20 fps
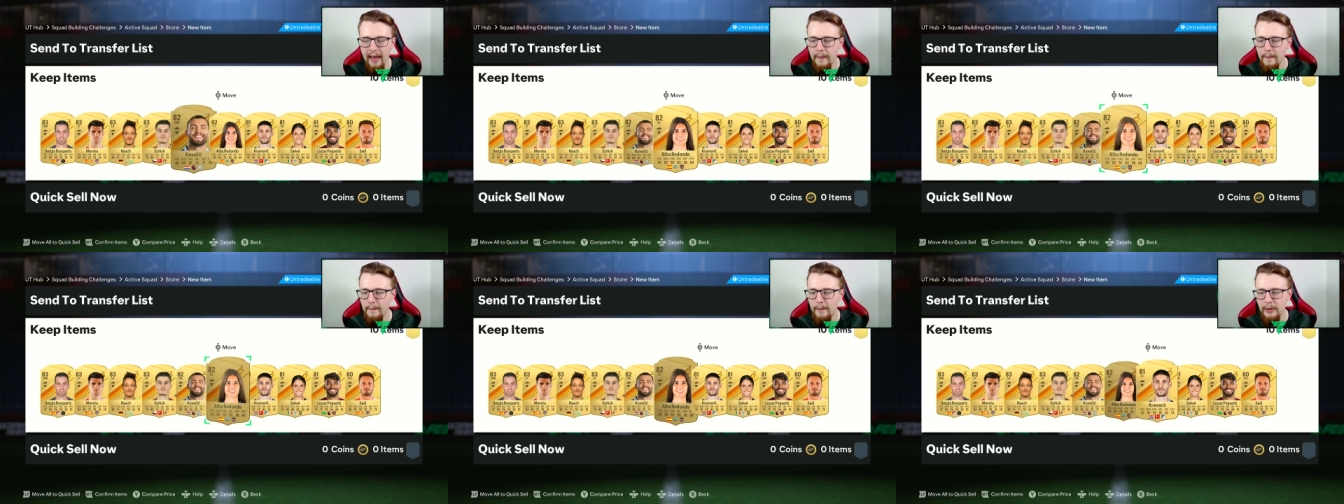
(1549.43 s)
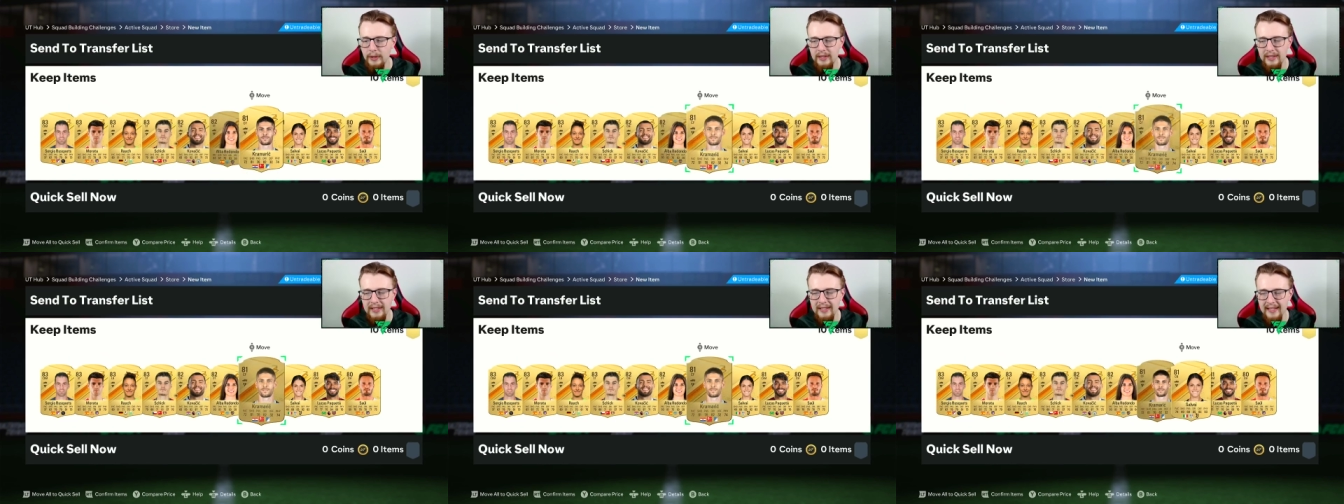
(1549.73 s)
But
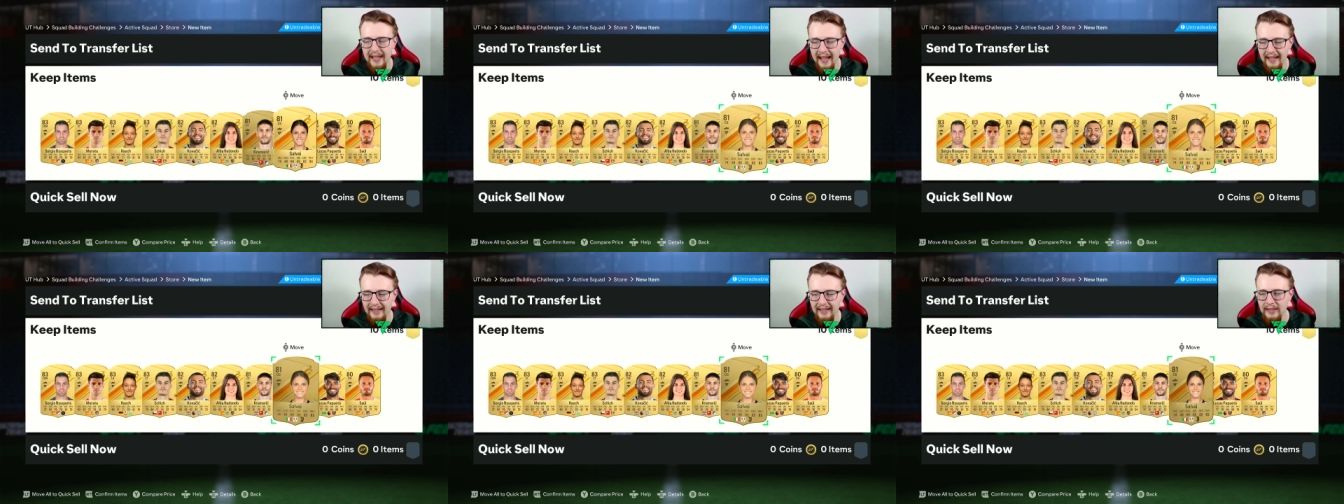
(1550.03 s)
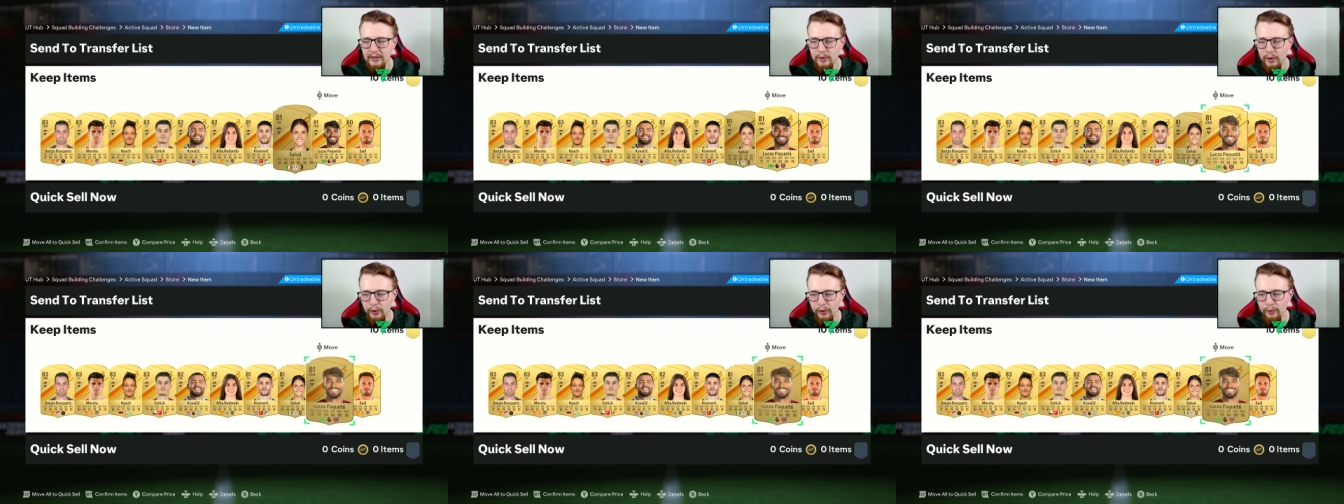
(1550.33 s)
sadly,
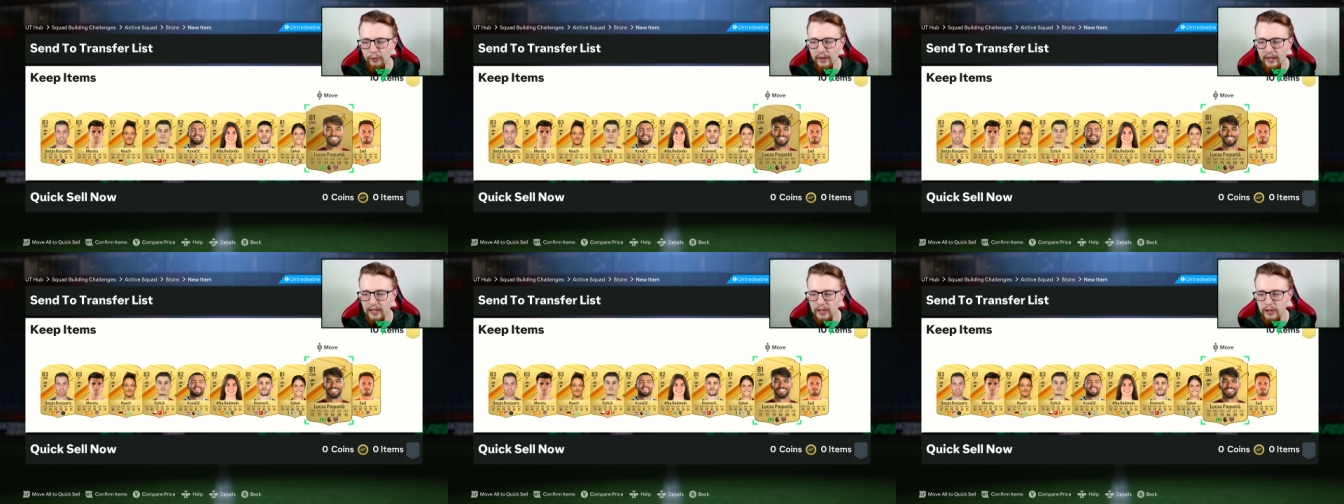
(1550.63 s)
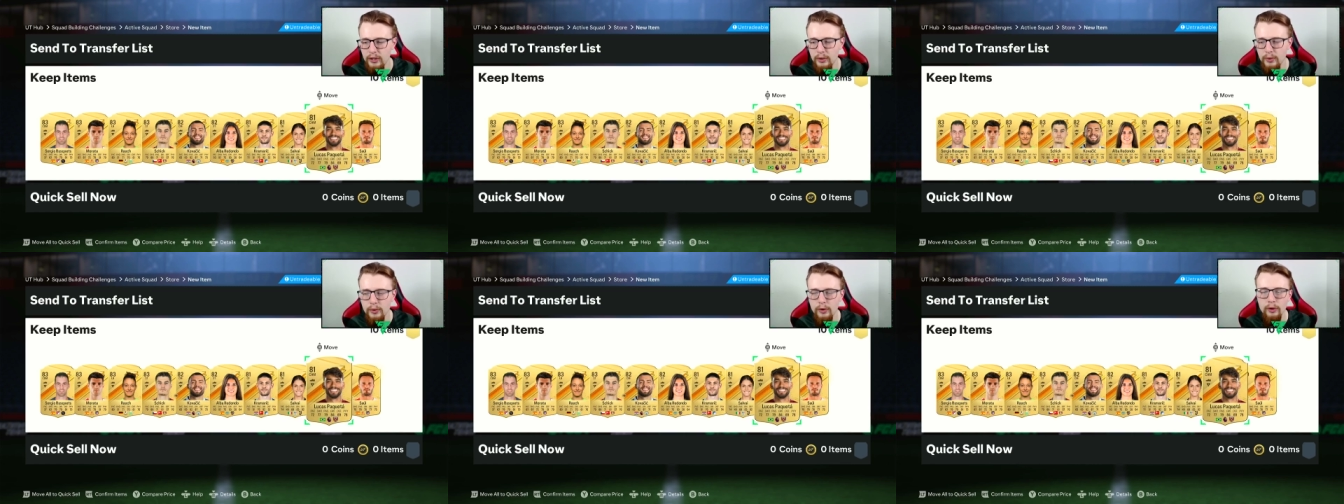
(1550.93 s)
nothing really
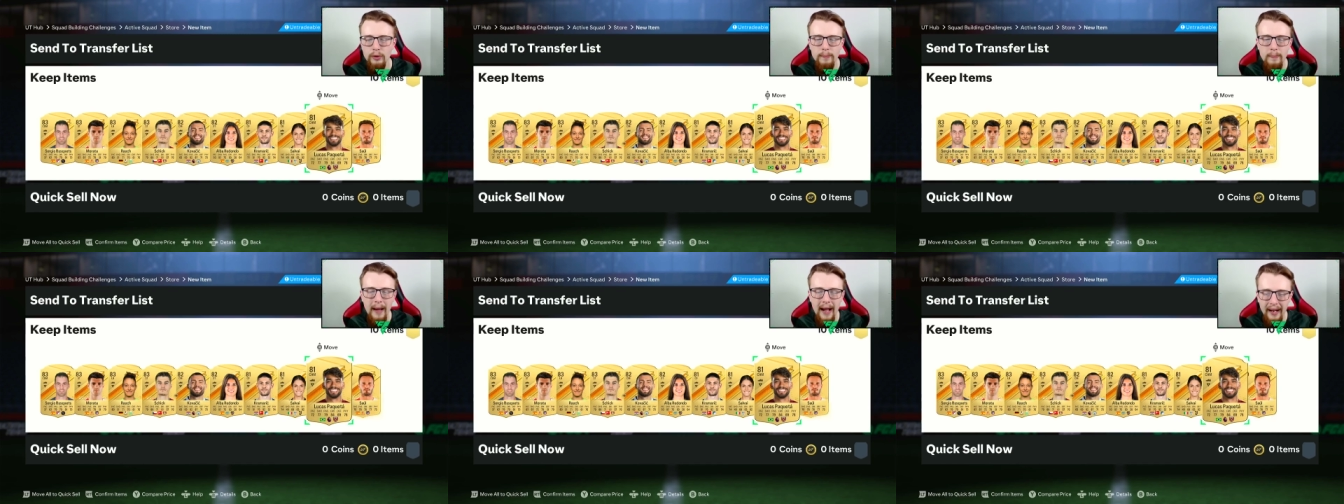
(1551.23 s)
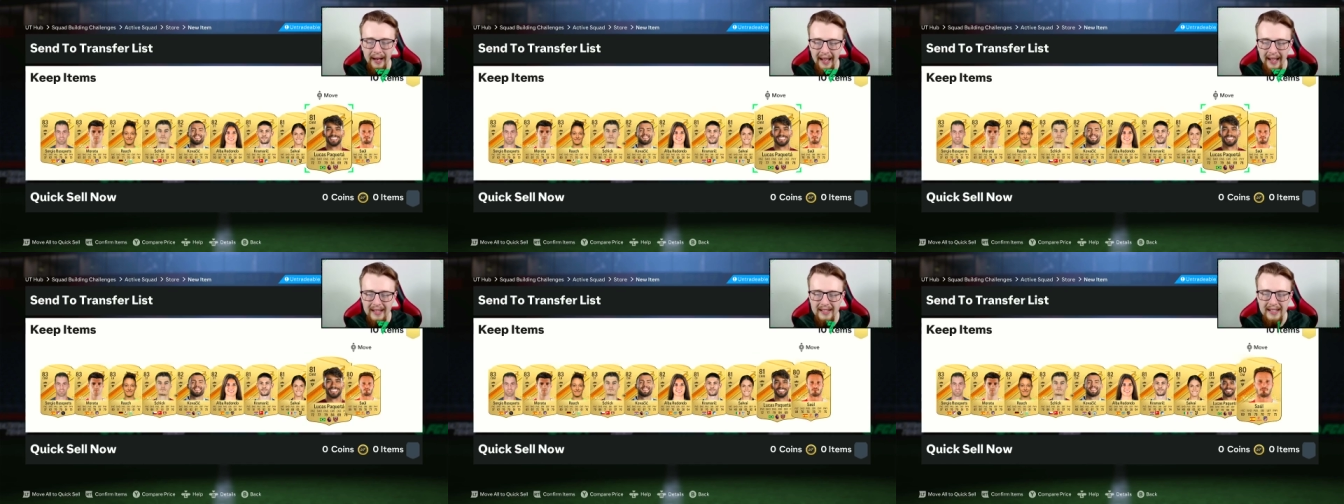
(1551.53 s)
too good.
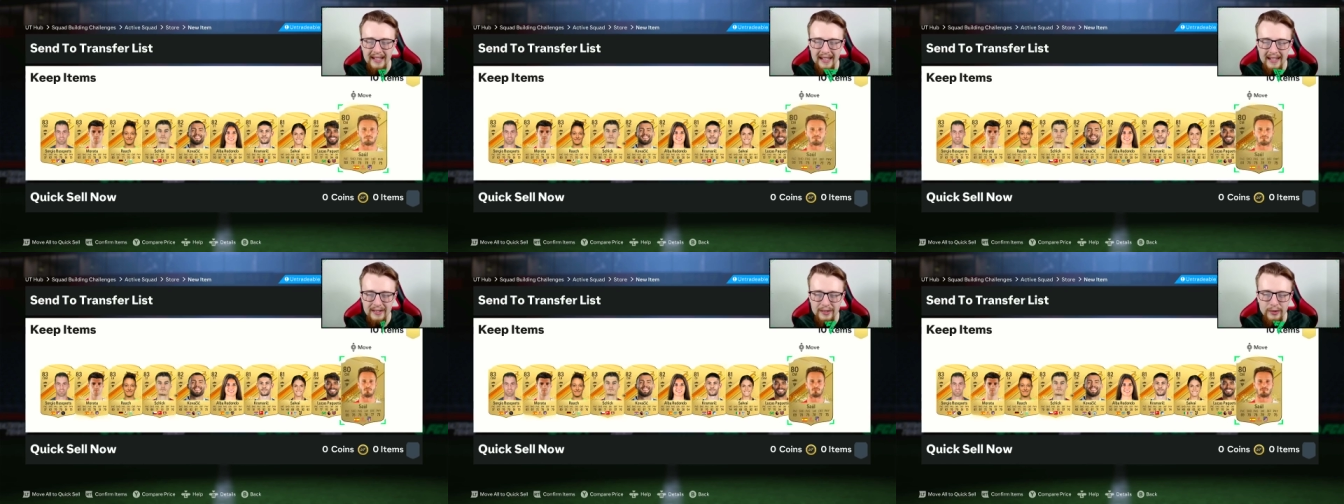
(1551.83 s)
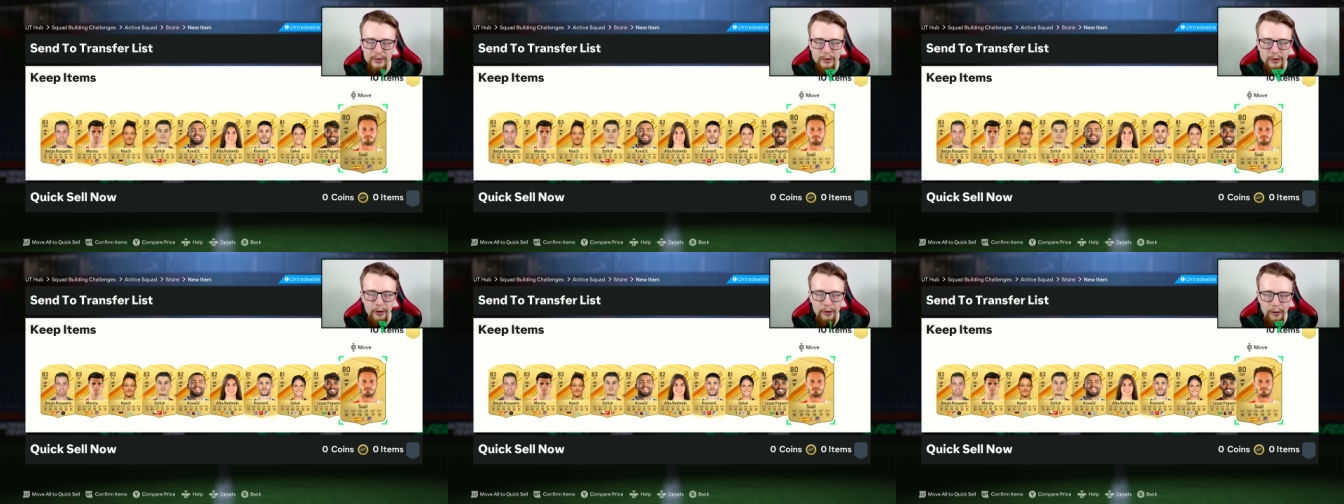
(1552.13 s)
Paqueta
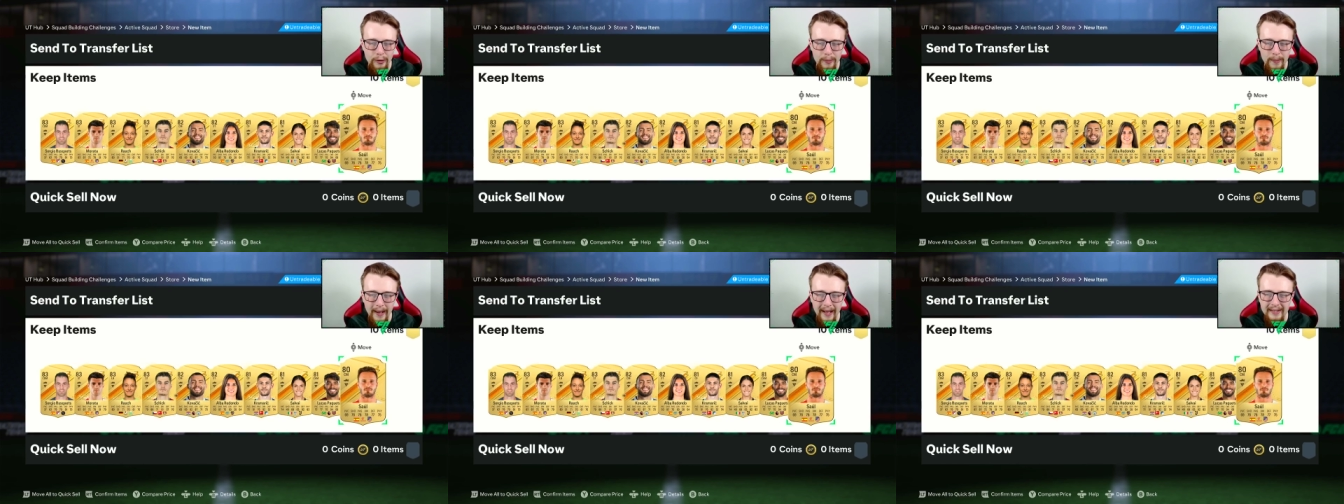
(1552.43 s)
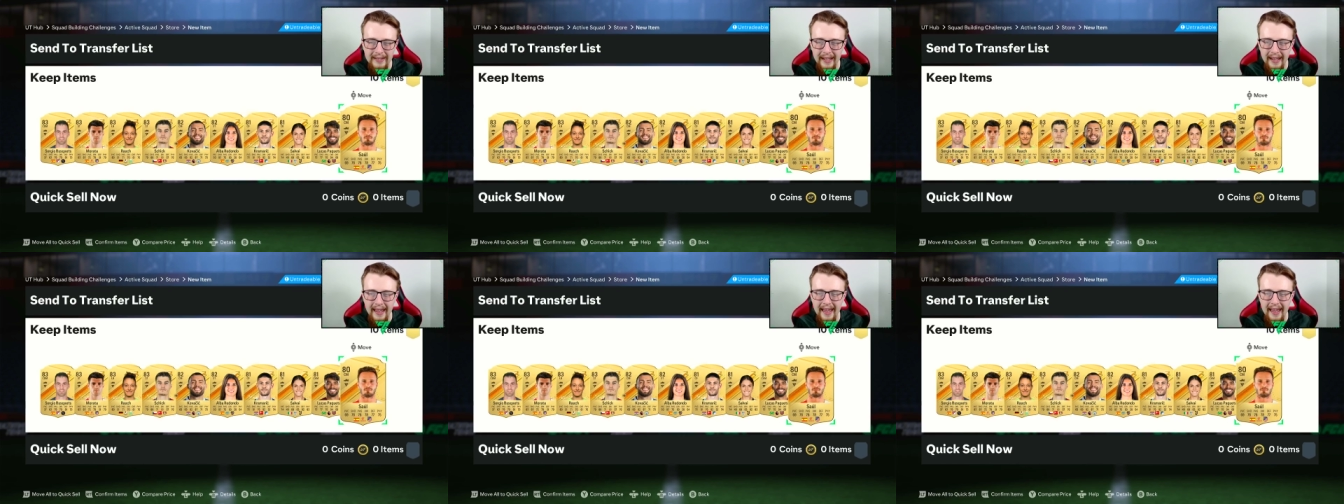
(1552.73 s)
isn't too bad.